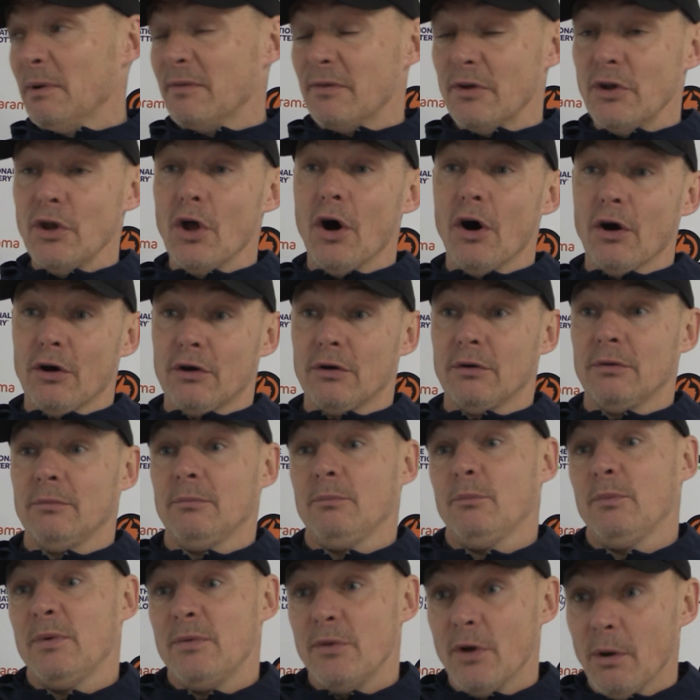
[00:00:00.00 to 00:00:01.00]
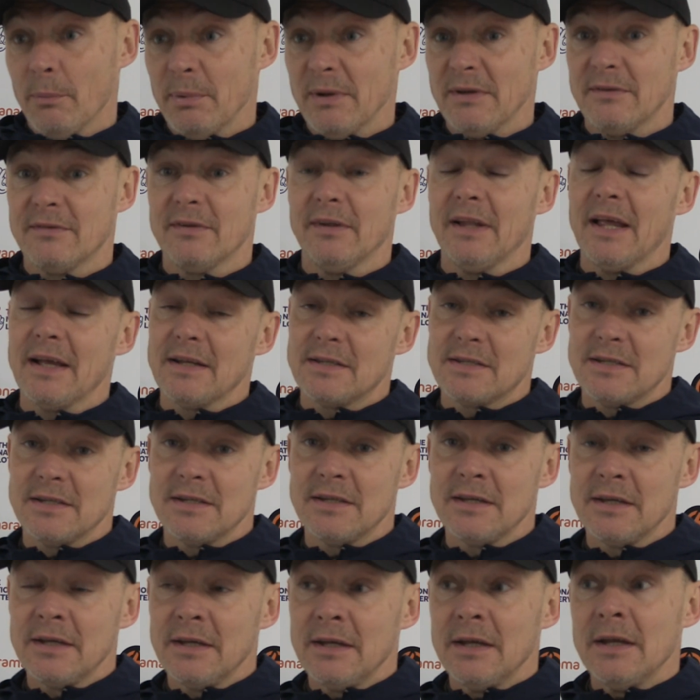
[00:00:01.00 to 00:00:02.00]
bit of a knock with not being
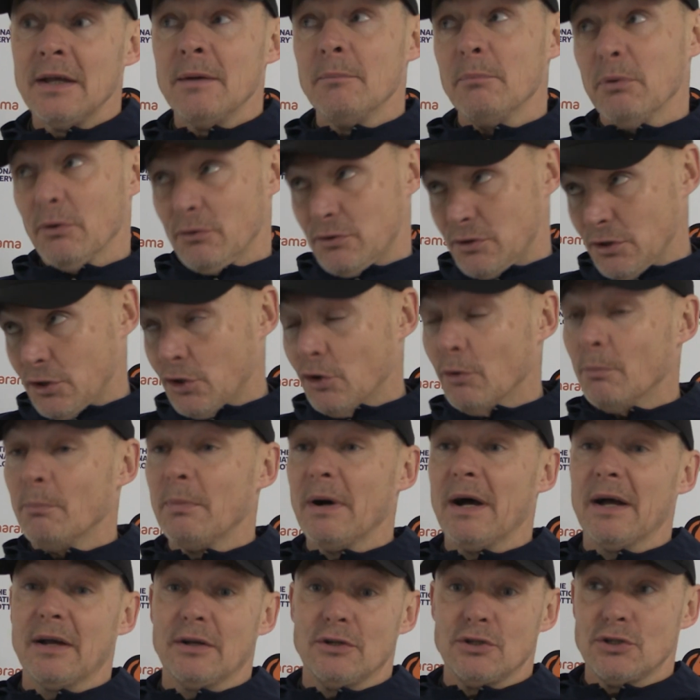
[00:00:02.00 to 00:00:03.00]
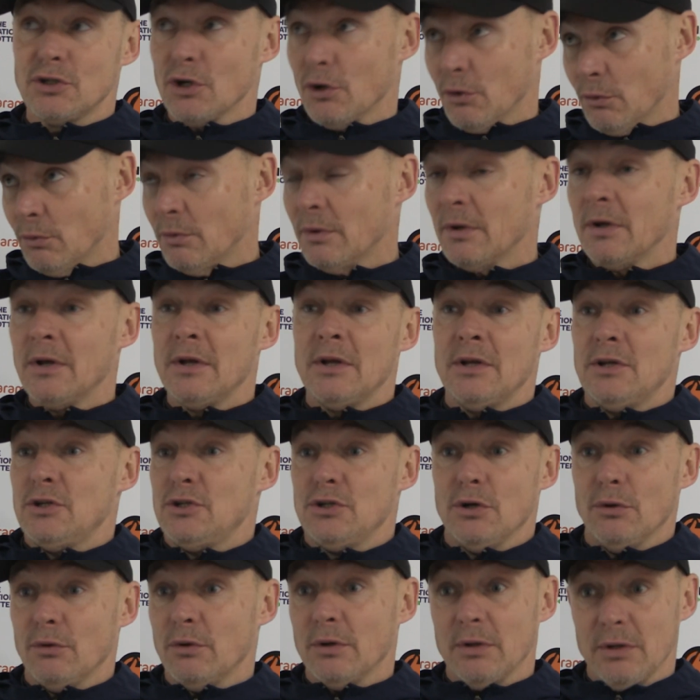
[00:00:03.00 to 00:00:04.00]
selected, but to come back and show
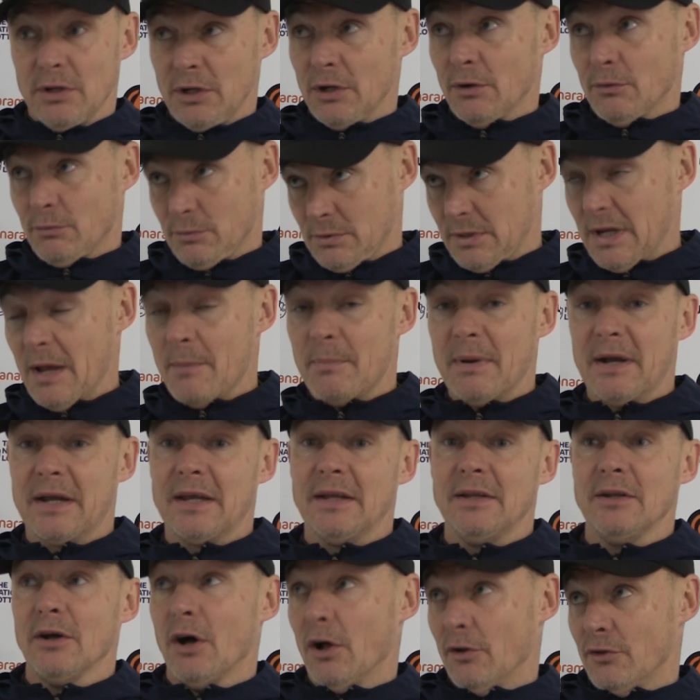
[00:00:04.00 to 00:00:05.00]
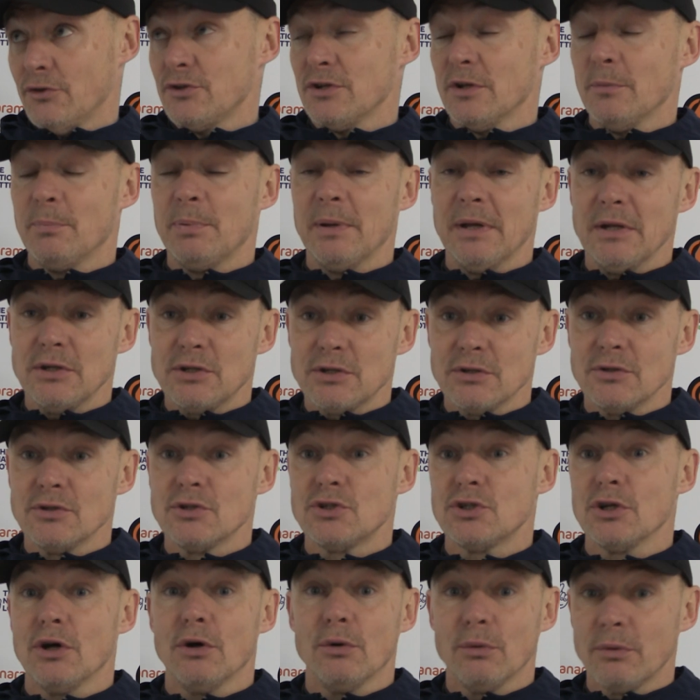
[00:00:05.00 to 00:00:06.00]
that, you know, get back in onto the pitch and
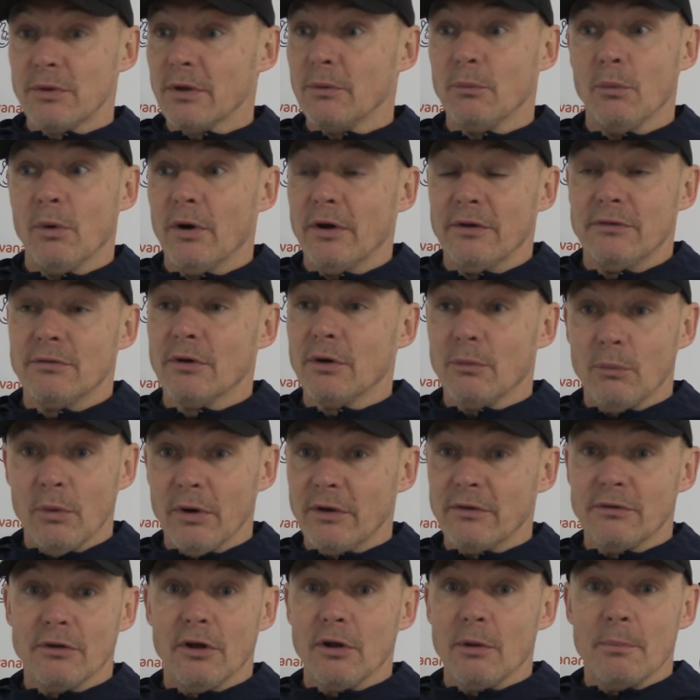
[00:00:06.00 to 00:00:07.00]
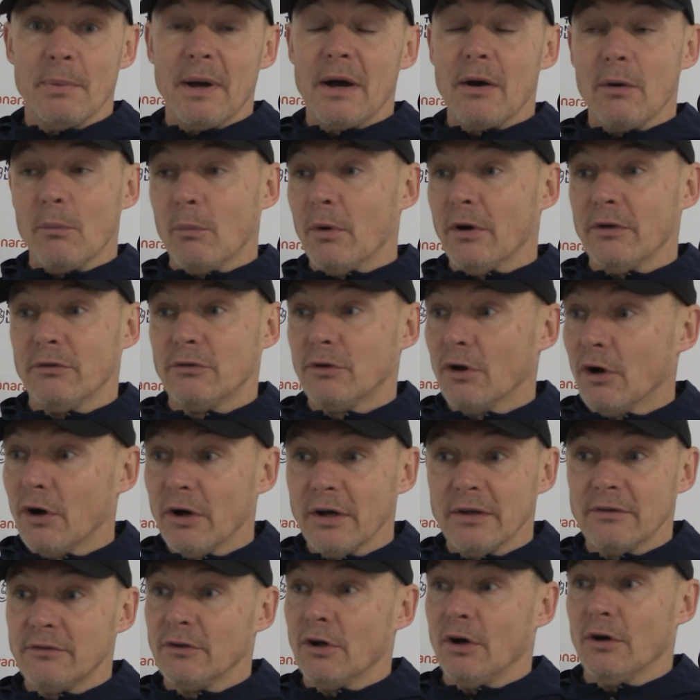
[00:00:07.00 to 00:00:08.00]
show that what he's all about and what he's
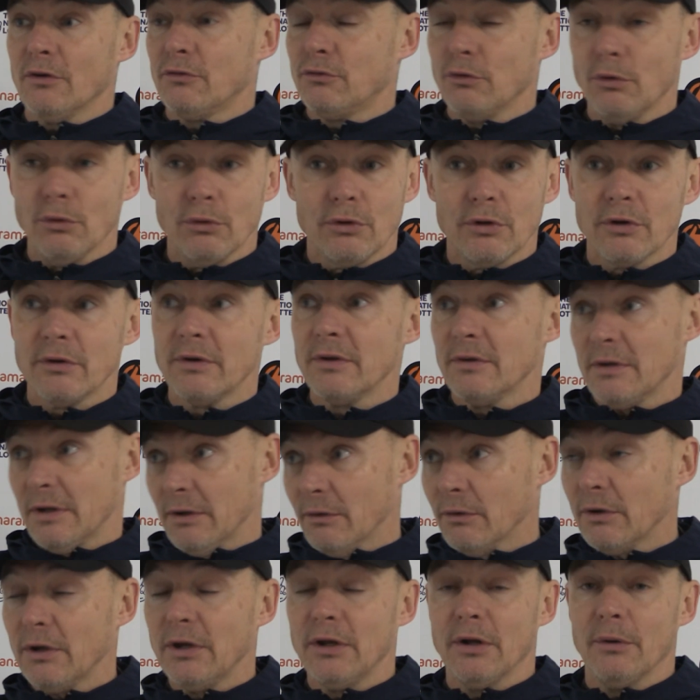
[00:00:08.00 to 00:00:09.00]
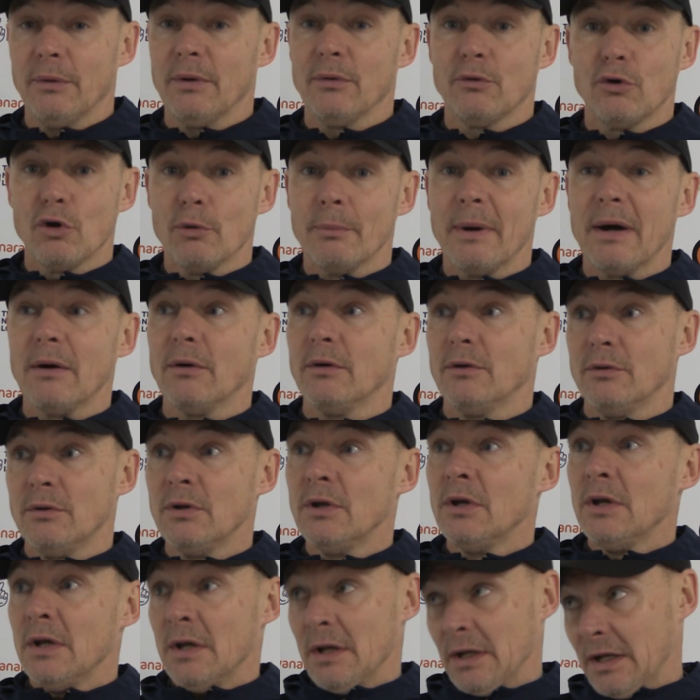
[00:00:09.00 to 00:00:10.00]
got. He's not a sulker. He'll come out
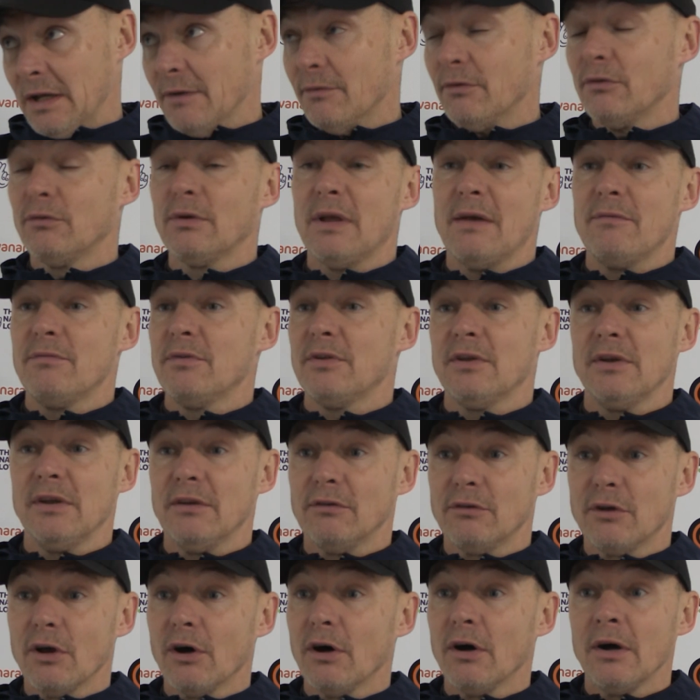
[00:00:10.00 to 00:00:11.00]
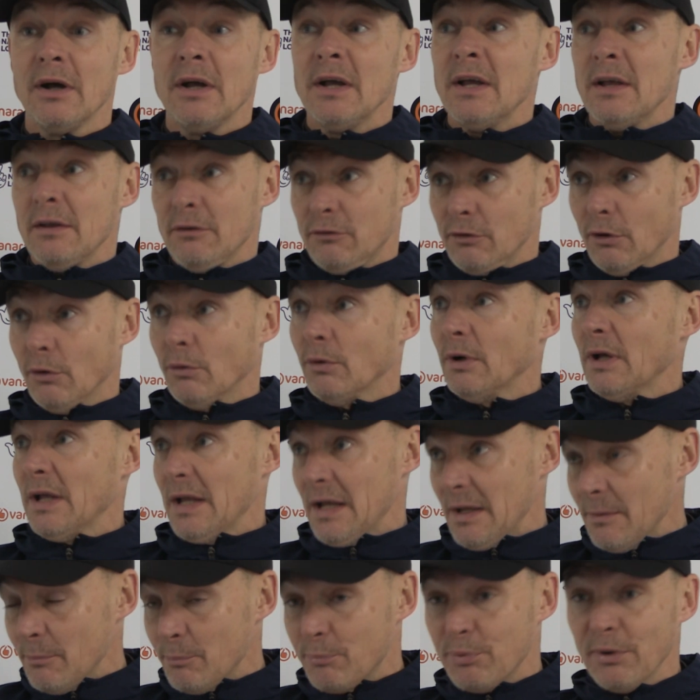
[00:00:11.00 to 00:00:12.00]
and give us everything he's got. So
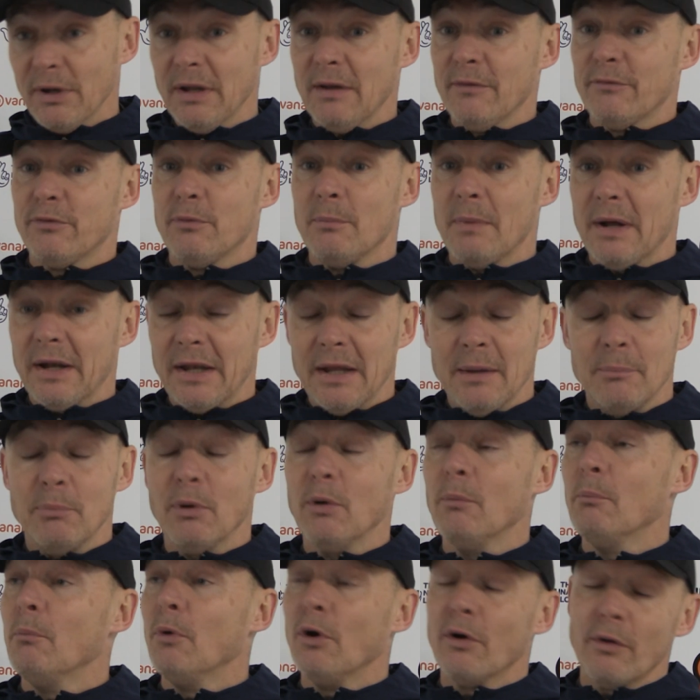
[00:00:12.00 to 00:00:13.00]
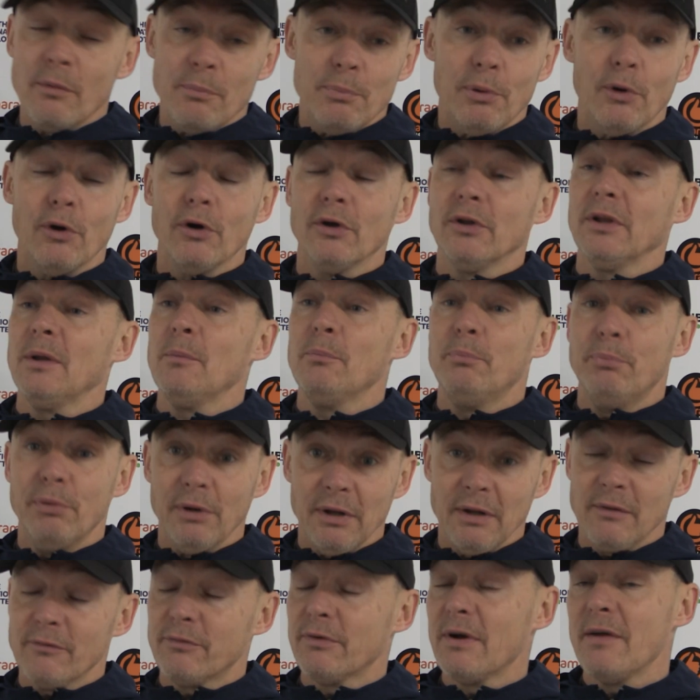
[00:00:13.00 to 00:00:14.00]
brilliant for Manny, but more importantly,
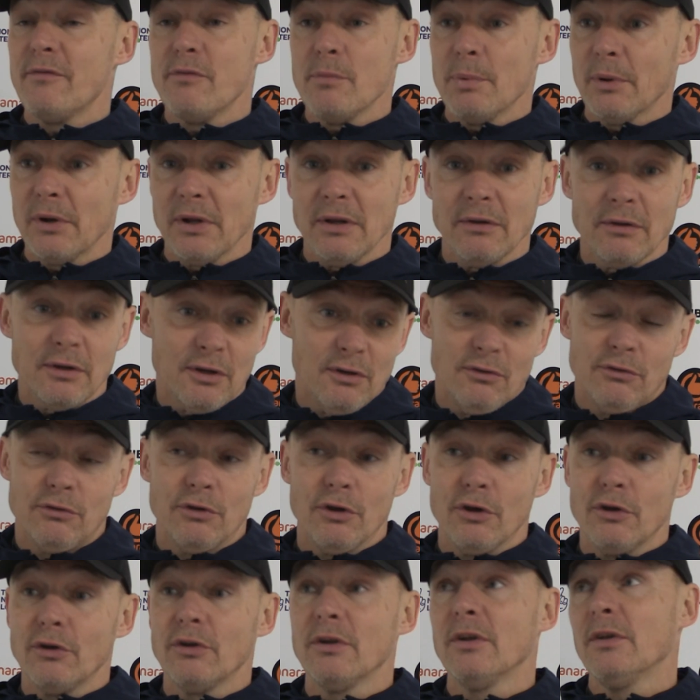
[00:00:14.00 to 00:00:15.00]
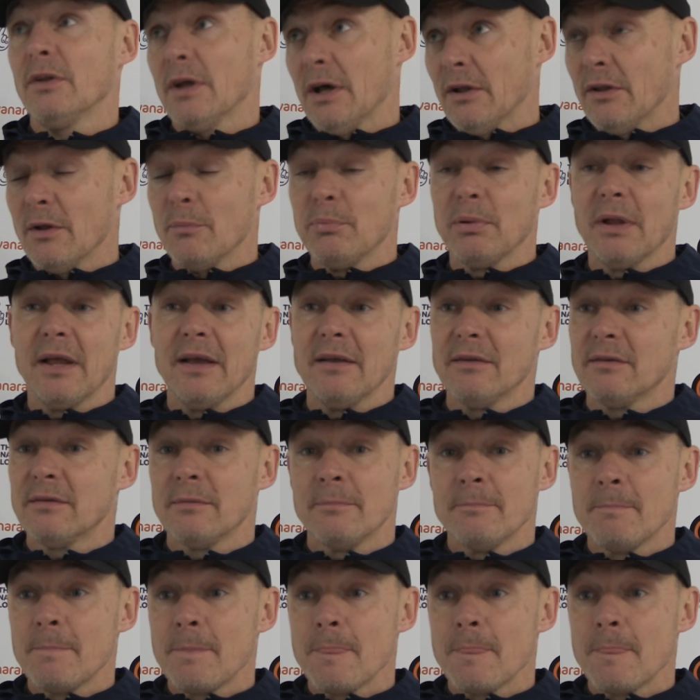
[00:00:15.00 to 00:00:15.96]
brilliant for everybody concerned and the players.